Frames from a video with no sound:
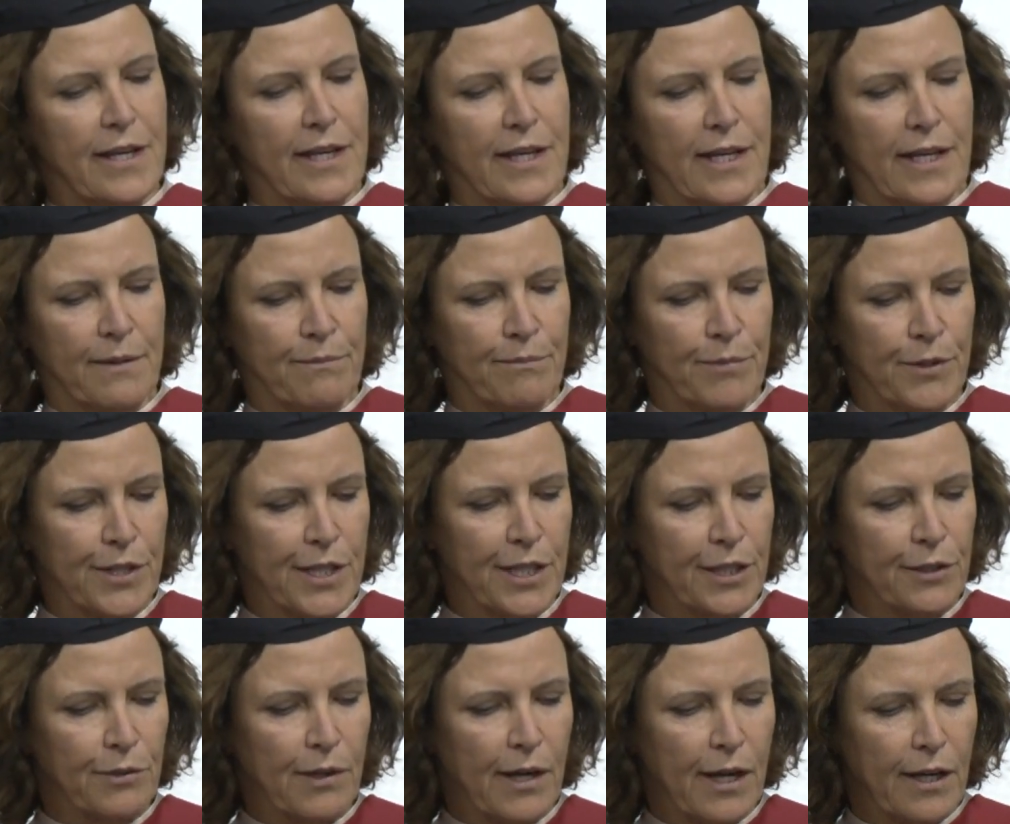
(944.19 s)
and
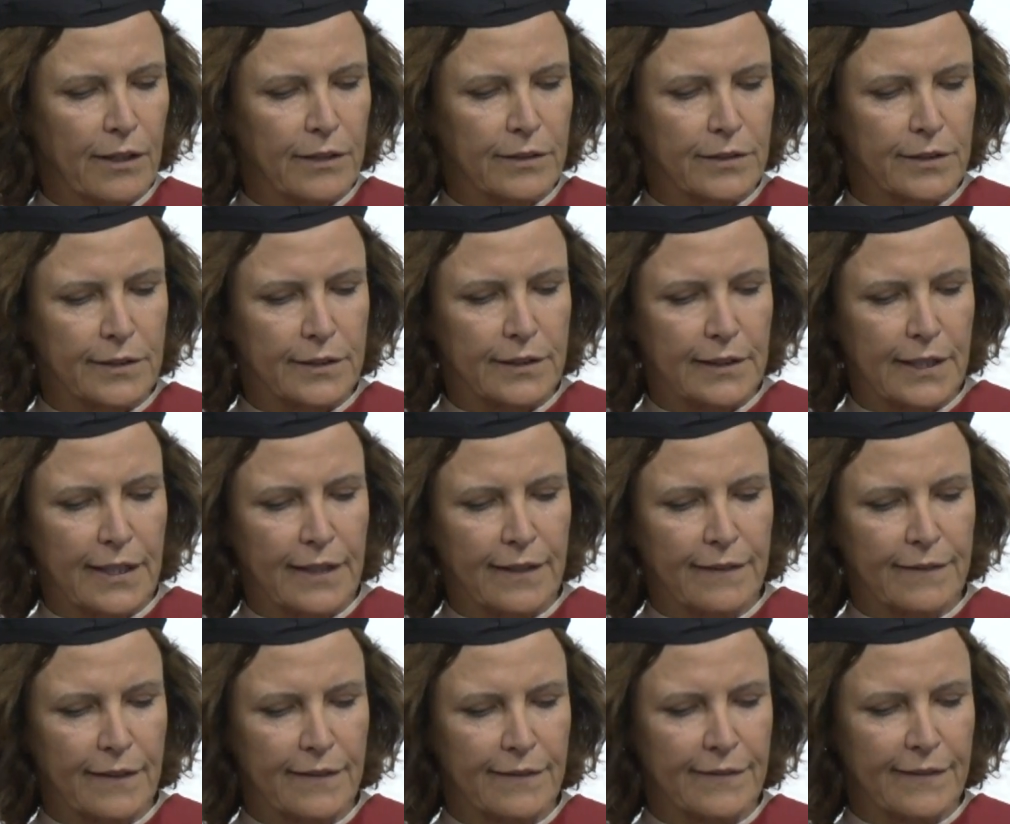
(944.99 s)
Bernie Krause
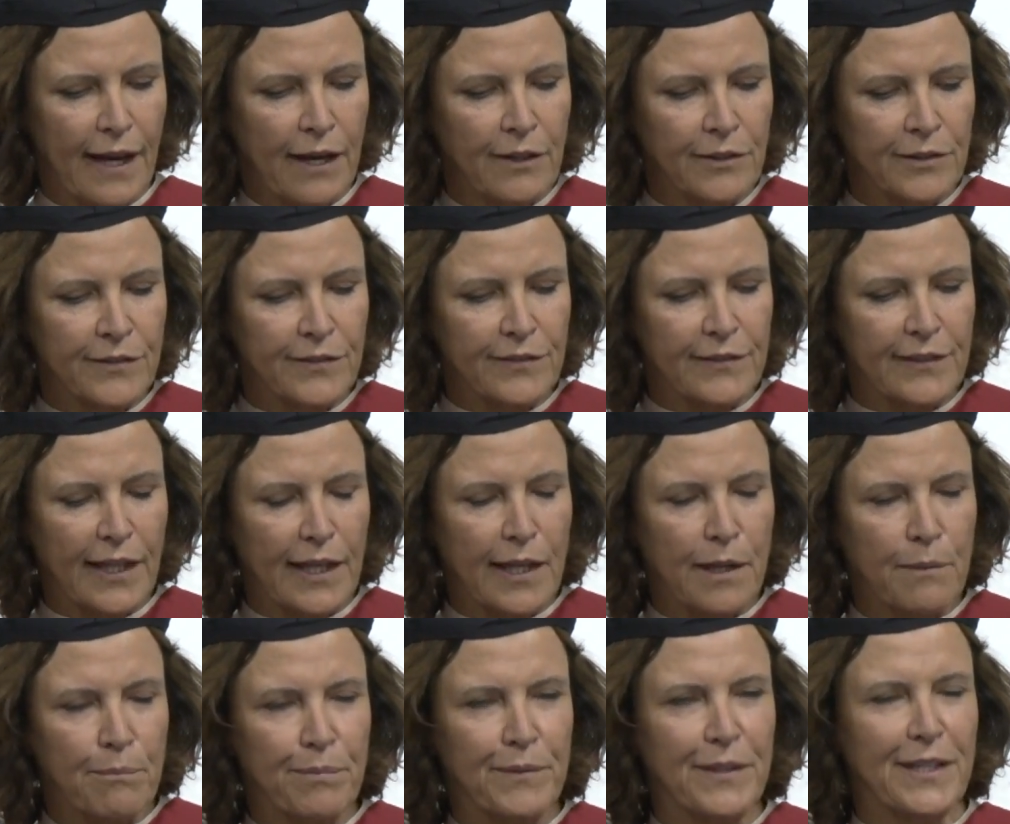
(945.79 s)
is a
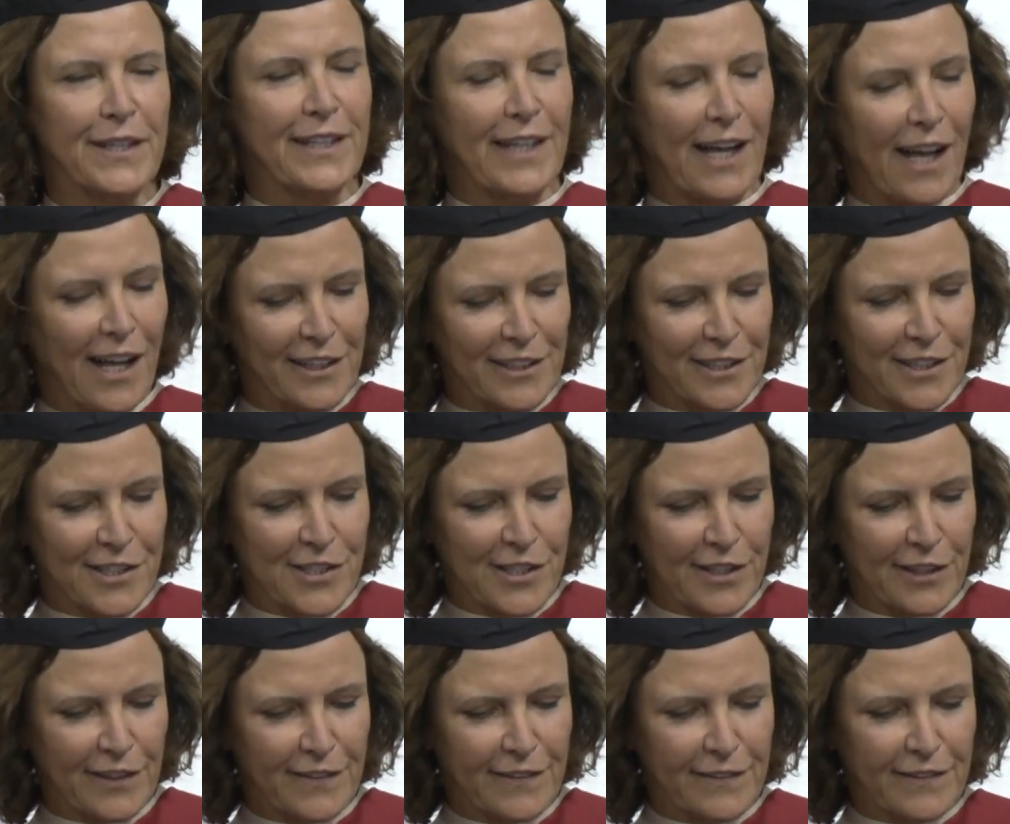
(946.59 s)
soundscape
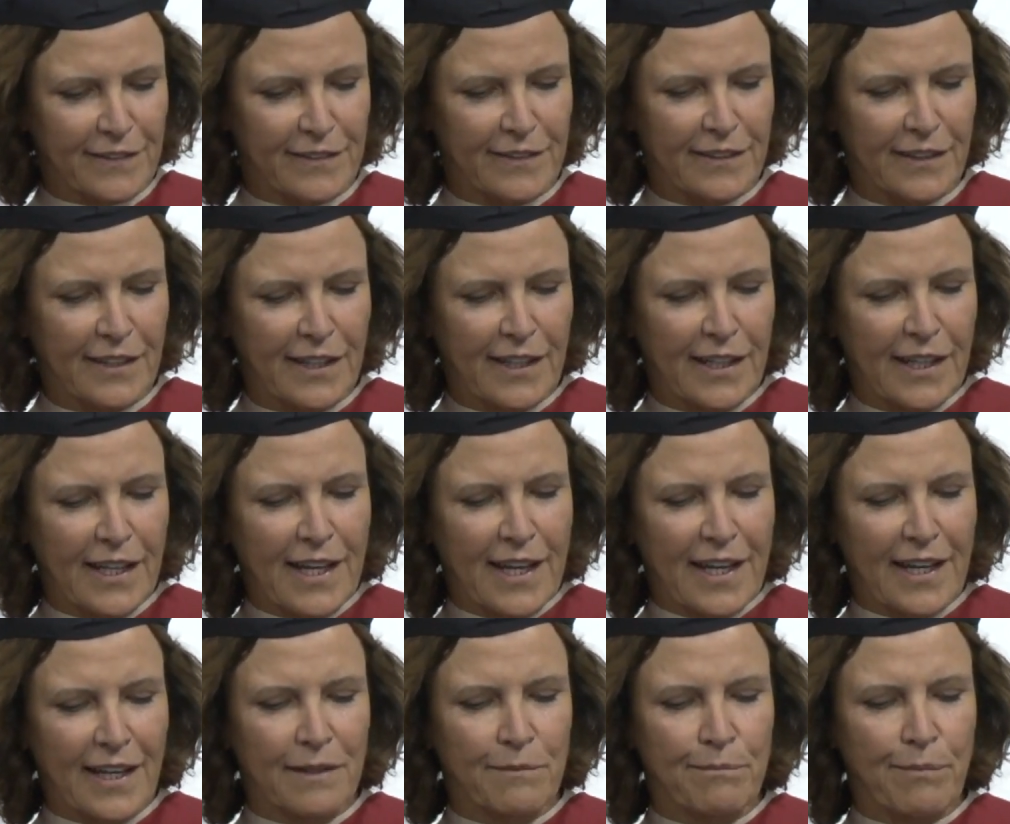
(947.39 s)
ecologist
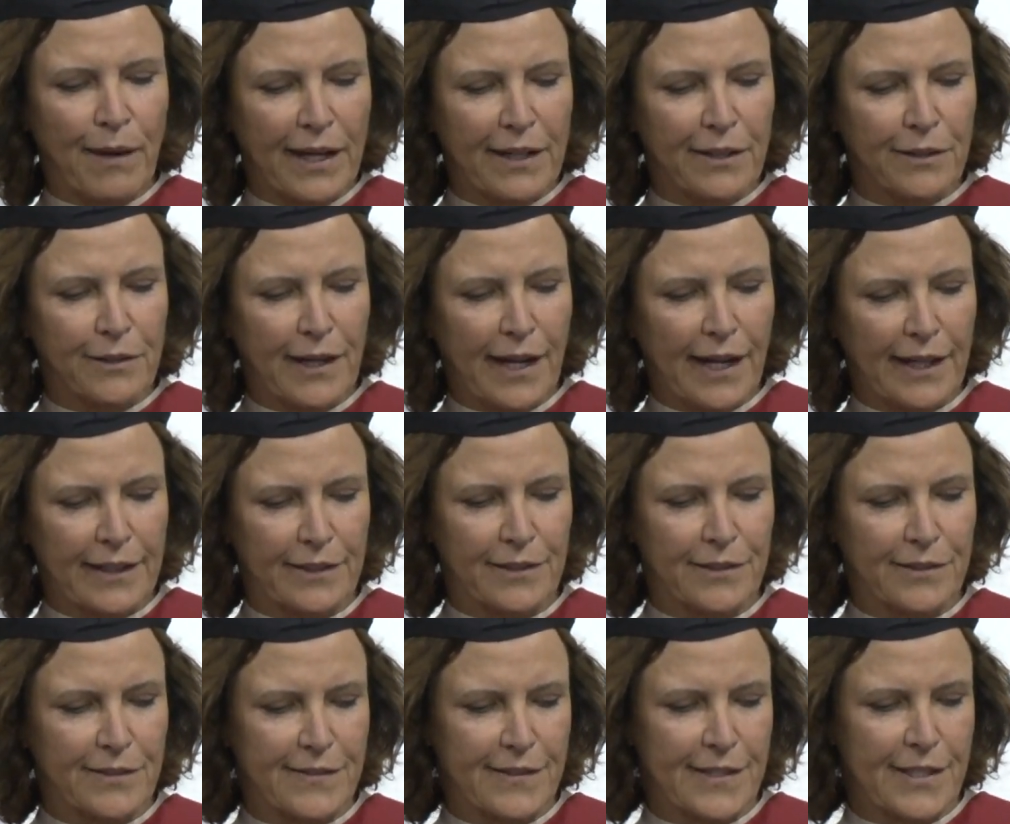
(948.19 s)
and
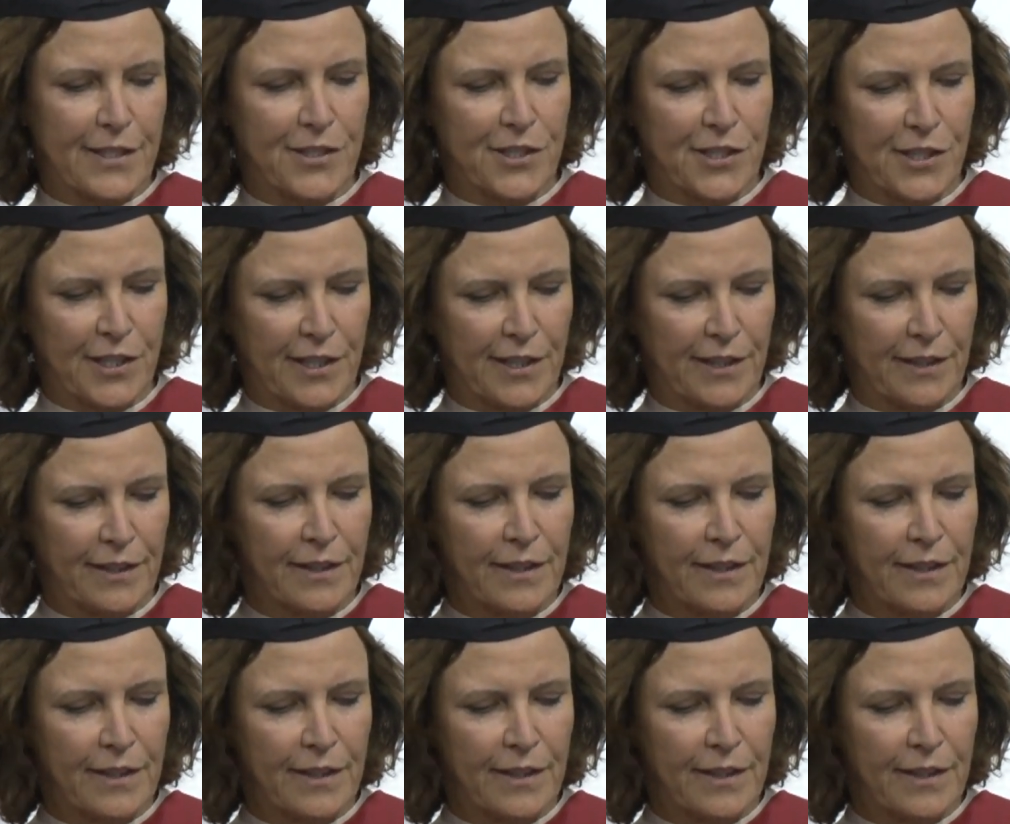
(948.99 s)
bioacoustician